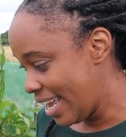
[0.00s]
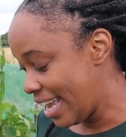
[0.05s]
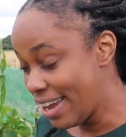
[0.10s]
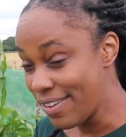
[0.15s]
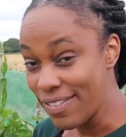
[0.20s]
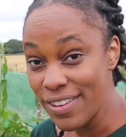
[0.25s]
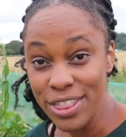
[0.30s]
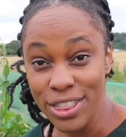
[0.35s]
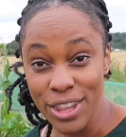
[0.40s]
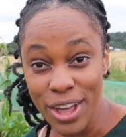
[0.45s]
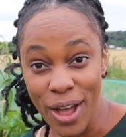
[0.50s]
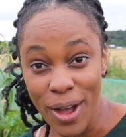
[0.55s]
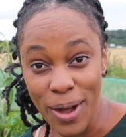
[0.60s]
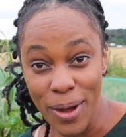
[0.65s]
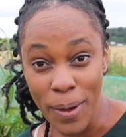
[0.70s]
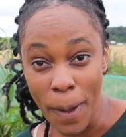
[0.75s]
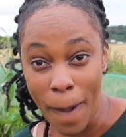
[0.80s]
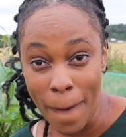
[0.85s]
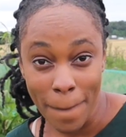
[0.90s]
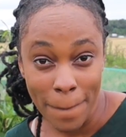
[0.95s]
Even
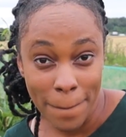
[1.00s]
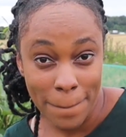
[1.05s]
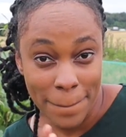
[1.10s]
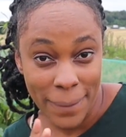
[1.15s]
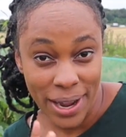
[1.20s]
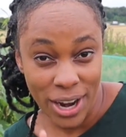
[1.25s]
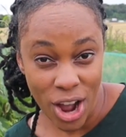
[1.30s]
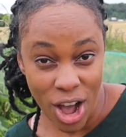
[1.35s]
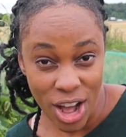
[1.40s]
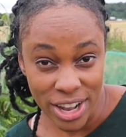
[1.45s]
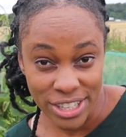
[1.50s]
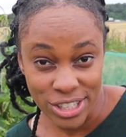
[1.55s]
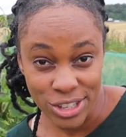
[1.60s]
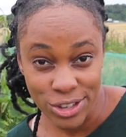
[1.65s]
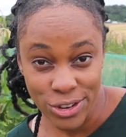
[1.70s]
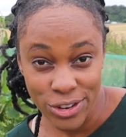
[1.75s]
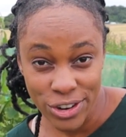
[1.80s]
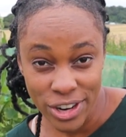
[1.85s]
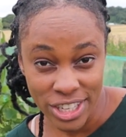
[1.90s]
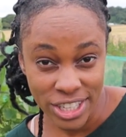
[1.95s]
though my heart is
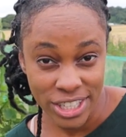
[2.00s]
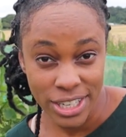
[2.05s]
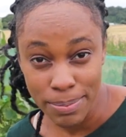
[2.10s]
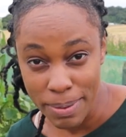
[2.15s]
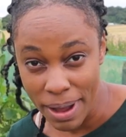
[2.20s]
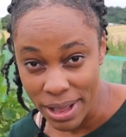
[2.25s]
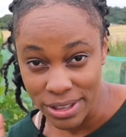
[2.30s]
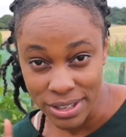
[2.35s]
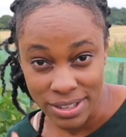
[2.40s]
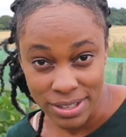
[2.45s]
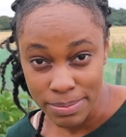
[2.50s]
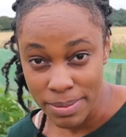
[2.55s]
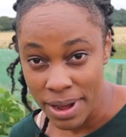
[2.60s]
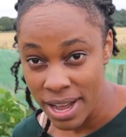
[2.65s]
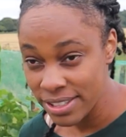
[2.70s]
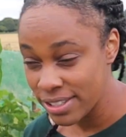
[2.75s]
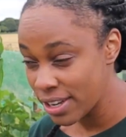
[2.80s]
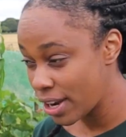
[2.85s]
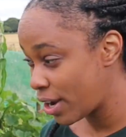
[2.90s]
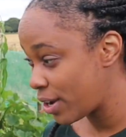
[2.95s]
crushed about the
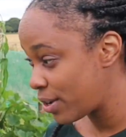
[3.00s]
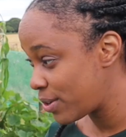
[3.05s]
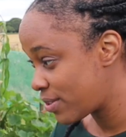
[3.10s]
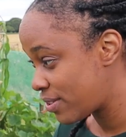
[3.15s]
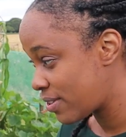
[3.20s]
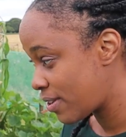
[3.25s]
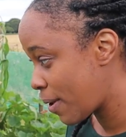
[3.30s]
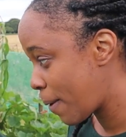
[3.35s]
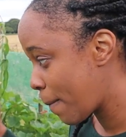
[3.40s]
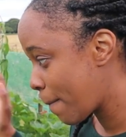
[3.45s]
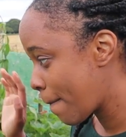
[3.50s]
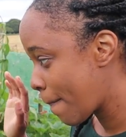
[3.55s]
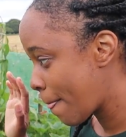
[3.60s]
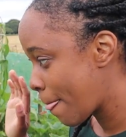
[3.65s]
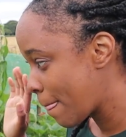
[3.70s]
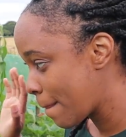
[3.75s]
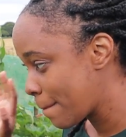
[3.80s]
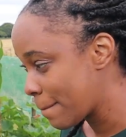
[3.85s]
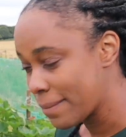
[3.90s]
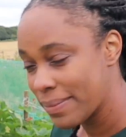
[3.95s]
tomatoes,
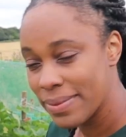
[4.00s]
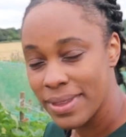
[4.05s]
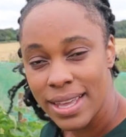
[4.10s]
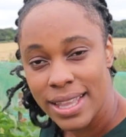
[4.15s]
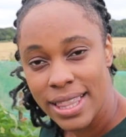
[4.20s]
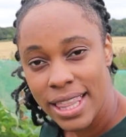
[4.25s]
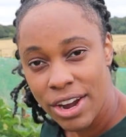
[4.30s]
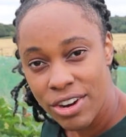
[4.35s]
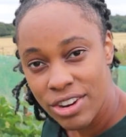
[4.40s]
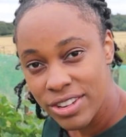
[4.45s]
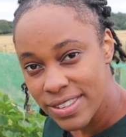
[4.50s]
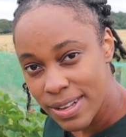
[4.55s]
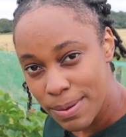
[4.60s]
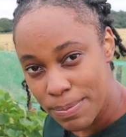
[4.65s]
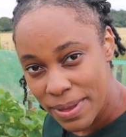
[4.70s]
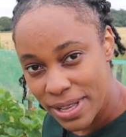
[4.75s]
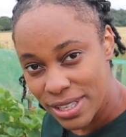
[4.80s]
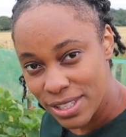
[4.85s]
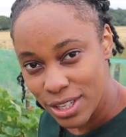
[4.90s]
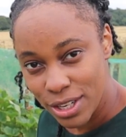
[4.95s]
there is
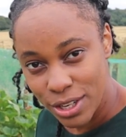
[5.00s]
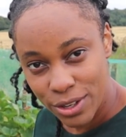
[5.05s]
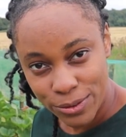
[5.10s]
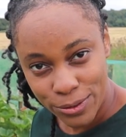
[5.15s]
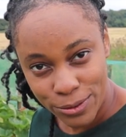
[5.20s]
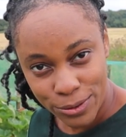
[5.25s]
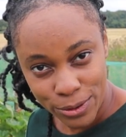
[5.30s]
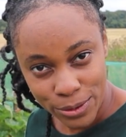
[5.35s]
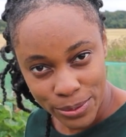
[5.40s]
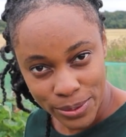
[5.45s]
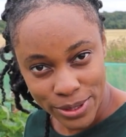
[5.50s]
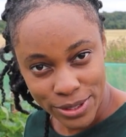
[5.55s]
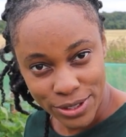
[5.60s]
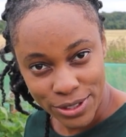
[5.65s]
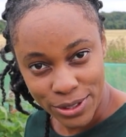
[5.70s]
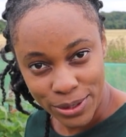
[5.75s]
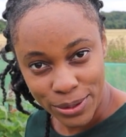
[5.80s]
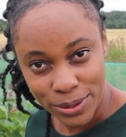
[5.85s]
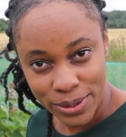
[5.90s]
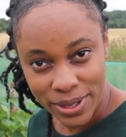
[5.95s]
something to look forward
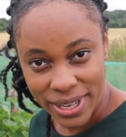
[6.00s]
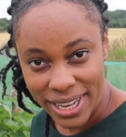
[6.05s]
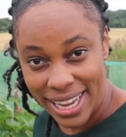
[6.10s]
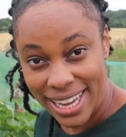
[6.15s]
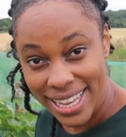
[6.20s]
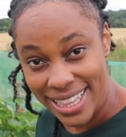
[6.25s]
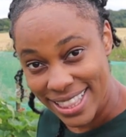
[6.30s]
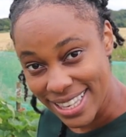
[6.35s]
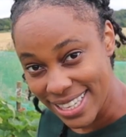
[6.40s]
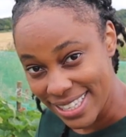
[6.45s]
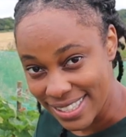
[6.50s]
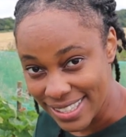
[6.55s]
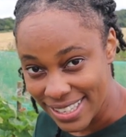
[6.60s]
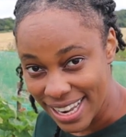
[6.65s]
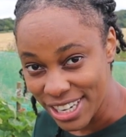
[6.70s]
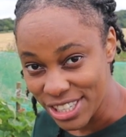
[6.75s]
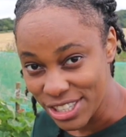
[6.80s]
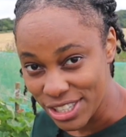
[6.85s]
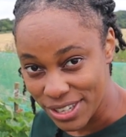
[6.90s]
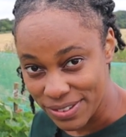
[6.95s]
to in this
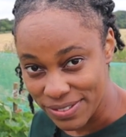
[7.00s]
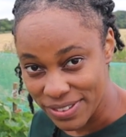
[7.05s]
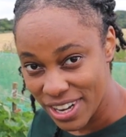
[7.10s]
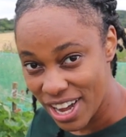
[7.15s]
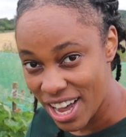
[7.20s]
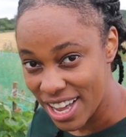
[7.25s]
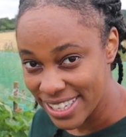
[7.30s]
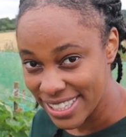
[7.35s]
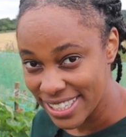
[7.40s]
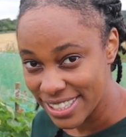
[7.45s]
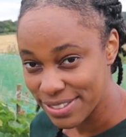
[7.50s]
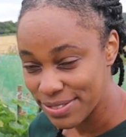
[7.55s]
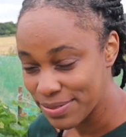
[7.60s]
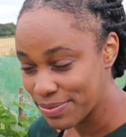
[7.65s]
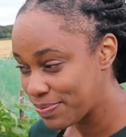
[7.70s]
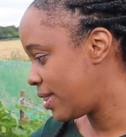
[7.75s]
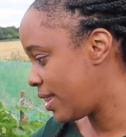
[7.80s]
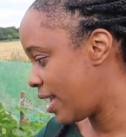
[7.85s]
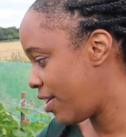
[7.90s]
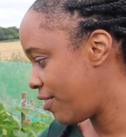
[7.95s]
section of the garden.
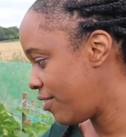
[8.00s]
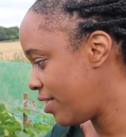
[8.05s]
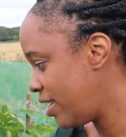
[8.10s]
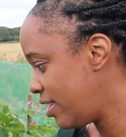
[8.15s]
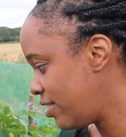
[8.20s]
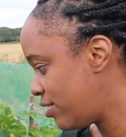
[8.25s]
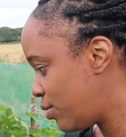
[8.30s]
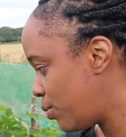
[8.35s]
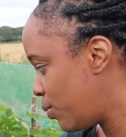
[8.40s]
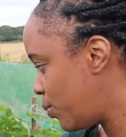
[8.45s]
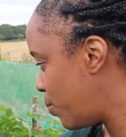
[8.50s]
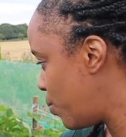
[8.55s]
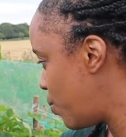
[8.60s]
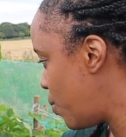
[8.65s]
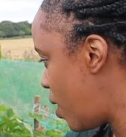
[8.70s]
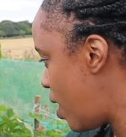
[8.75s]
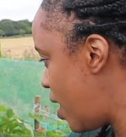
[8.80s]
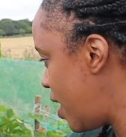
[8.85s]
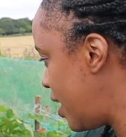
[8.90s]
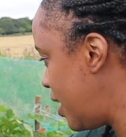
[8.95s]
There is
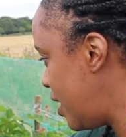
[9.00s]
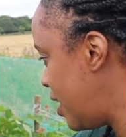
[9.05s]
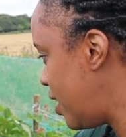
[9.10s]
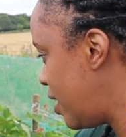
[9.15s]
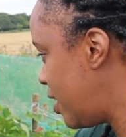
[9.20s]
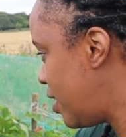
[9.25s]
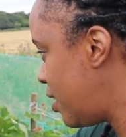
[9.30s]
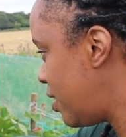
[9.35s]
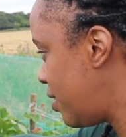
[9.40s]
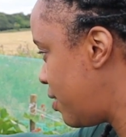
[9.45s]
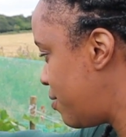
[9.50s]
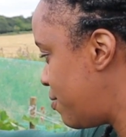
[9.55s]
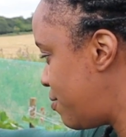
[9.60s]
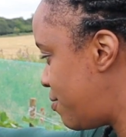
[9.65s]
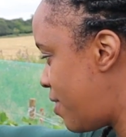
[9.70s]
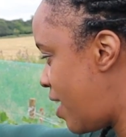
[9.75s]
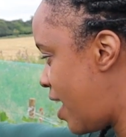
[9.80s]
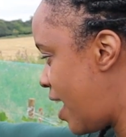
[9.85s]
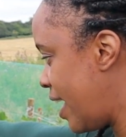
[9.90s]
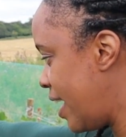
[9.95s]
one
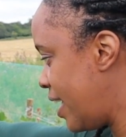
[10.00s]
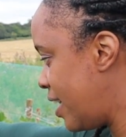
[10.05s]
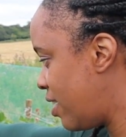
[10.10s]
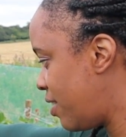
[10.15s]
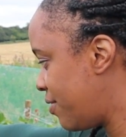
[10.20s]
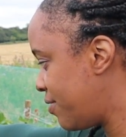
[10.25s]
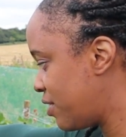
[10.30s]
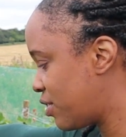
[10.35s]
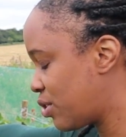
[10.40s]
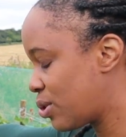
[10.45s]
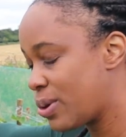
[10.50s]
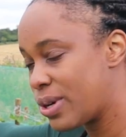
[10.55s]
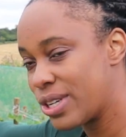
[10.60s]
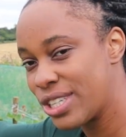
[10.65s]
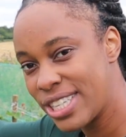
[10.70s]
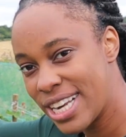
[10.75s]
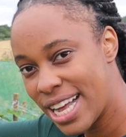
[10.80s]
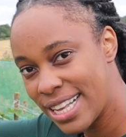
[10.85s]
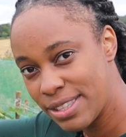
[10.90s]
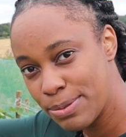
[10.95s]
vine of the
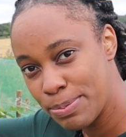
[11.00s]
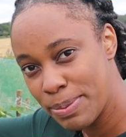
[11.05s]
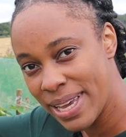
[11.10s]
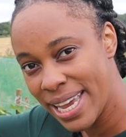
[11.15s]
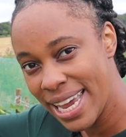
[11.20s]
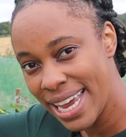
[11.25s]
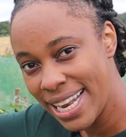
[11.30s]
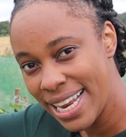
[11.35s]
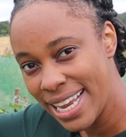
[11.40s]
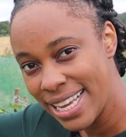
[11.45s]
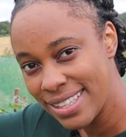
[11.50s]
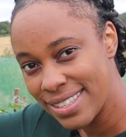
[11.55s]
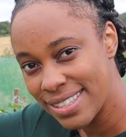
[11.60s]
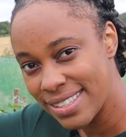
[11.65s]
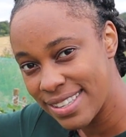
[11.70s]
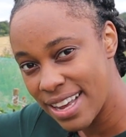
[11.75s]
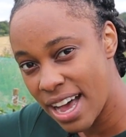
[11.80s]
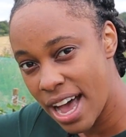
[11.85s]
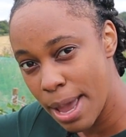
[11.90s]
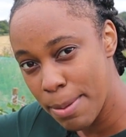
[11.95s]
squash that's beginning to
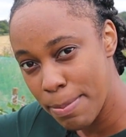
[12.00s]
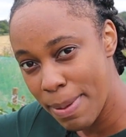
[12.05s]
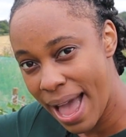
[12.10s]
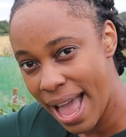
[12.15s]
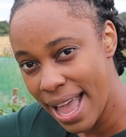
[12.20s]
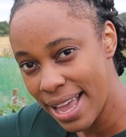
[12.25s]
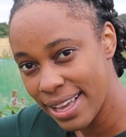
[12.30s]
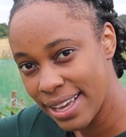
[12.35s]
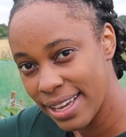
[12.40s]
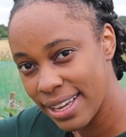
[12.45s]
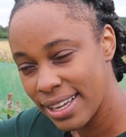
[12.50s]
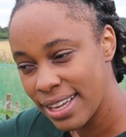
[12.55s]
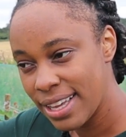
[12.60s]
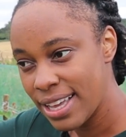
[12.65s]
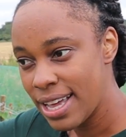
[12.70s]
die back,